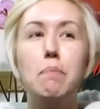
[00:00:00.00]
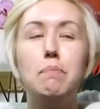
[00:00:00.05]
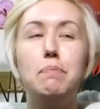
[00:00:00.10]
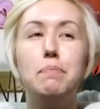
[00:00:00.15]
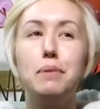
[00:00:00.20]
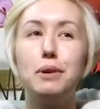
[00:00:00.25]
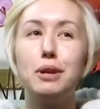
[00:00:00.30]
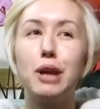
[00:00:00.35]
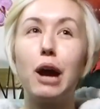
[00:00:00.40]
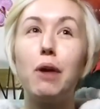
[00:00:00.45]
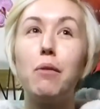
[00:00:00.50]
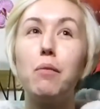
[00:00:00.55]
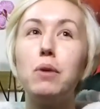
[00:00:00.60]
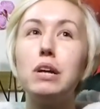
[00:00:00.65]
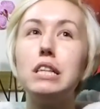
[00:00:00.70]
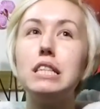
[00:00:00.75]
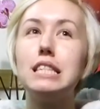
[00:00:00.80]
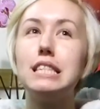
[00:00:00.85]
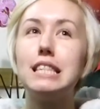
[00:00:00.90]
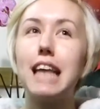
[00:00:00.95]
but I
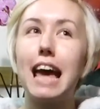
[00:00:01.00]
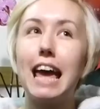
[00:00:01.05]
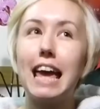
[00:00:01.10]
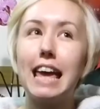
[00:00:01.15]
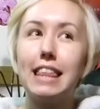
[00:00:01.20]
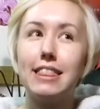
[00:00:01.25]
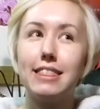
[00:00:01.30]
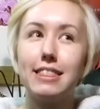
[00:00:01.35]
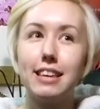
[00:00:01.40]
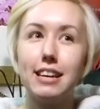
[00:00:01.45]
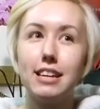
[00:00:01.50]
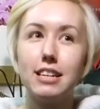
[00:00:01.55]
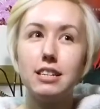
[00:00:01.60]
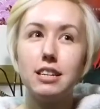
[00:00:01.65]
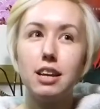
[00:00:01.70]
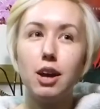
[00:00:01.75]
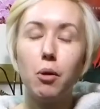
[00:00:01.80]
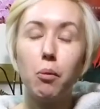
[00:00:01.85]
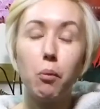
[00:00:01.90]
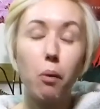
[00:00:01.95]
would say that
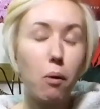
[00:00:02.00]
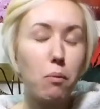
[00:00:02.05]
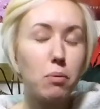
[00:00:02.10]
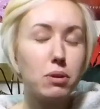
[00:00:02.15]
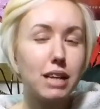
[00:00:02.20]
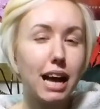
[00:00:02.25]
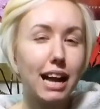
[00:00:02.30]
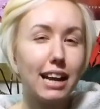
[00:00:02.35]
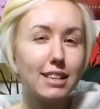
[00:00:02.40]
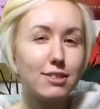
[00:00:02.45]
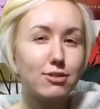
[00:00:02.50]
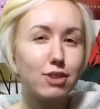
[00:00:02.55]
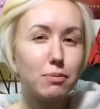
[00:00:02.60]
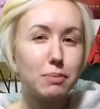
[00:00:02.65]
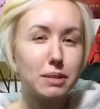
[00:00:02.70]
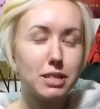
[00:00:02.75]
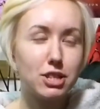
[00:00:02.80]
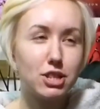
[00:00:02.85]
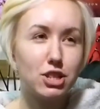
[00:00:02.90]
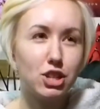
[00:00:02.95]
what would Alice
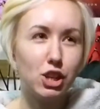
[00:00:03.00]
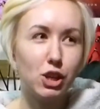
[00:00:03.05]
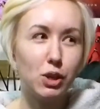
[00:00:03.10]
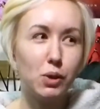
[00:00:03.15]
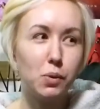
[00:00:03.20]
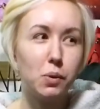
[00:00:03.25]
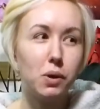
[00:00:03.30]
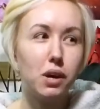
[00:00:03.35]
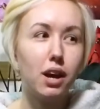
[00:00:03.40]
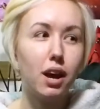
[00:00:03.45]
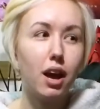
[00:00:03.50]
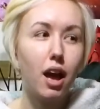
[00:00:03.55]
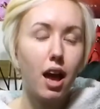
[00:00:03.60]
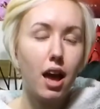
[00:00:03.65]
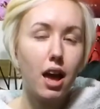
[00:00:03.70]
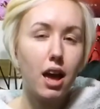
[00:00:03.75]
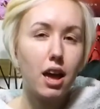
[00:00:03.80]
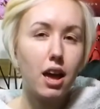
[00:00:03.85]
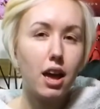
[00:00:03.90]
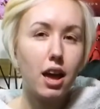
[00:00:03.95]
Roberts do
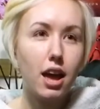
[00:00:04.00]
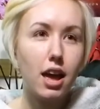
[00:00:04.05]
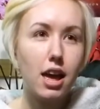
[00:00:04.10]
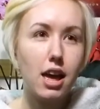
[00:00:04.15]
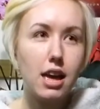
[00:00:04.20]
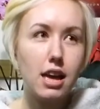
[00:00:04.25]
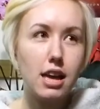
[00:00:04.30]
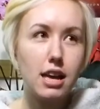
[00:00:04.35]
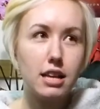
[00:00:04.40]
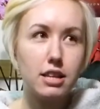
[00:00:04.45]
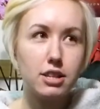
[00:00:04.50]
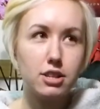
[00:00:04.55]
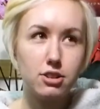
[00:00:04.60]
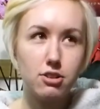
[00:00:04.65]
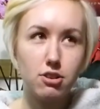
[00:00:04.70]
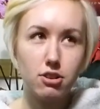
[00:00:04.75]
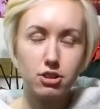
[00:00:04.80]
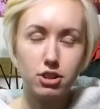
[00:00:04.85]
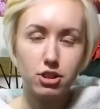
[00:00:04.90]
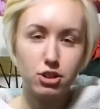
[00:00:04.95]
is
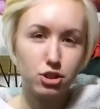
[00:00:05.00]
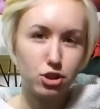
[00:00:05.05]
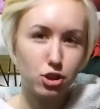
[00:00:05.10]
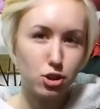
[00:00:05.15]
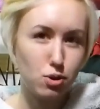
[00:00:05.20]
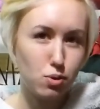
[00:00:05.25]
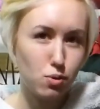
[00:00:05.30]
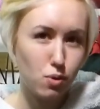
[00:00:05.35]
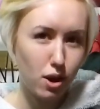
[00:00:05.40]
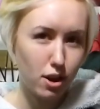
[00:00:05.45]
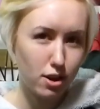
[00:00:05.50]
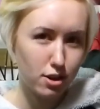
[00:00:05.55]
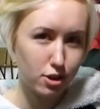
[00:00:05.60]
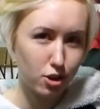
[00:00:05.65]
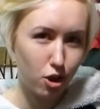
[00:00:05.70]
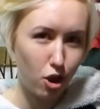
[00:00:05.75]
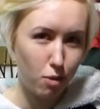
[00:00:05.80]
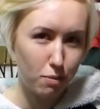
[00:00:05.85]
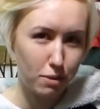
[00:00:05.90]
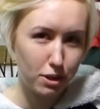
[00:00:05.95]
not a too
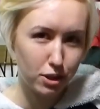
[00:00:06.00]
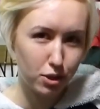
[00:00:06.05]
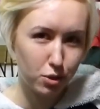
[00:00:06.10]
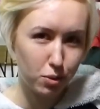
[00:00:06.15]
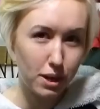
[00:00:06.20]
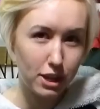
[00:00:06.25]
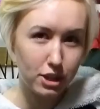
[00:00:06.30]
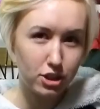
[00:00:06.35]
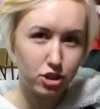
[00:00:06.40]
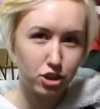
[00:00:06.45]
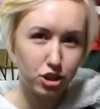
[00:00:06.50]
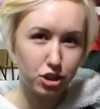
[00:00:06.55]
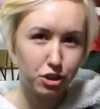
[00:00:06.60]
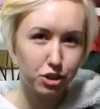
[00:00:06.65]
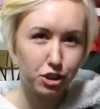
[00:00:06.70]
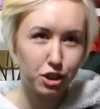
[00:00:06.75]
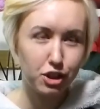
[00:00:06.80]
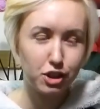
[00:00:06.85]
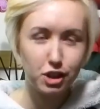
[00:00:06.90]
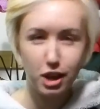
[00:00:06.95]
uncommon question
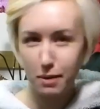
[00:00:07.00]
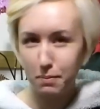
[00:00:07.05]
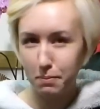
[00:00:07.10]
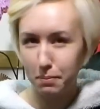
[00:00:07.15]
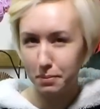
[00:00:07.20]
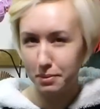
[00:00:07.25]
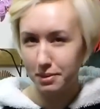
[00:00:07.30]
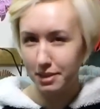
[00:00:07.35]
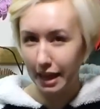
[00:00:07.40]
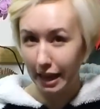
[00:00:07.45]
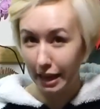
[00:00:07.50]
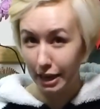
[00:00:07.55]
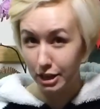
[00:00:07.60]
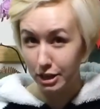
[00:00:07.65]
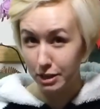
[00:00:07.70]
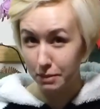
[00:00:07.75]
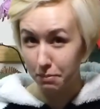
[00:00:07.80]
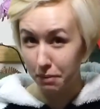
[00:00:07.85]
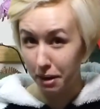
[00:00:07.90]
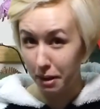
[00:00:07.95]
that comes
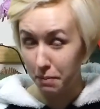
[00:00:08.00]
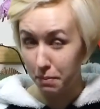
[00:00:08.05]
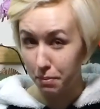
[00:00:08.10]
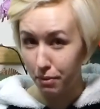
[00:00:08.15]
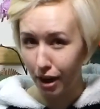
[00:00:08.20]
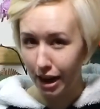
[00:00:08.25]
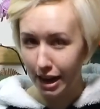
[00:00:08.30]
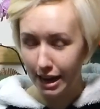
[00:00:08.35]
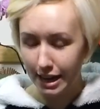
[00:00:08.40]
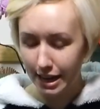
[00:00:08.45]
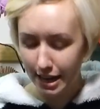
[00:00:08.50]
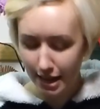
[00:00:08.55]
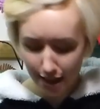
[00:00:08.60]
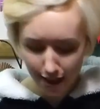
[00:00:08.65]
into my brain.